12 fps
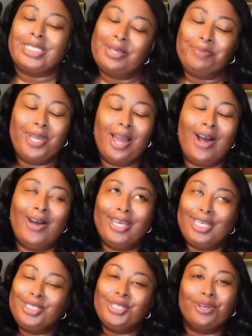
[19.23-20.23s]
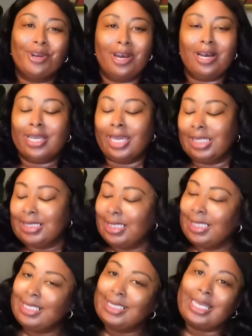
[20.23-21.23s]
up, y'all? It is your girl, Candace
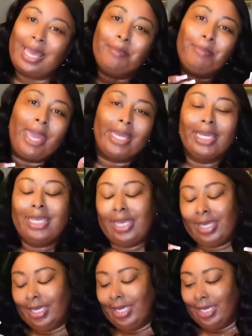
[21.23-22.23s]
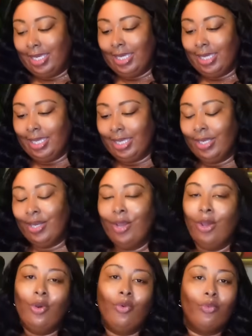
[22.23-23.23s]
Denise, and I'm back again
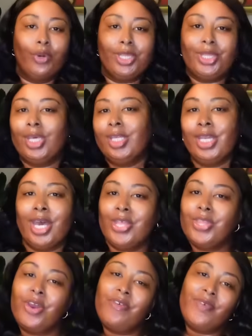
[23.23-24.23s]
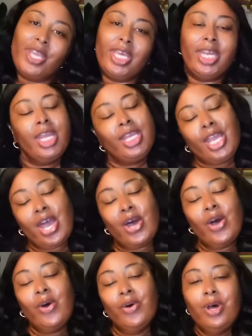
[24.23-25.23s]
with another
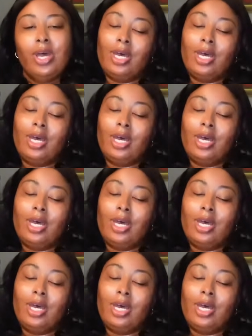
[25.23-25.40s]
video.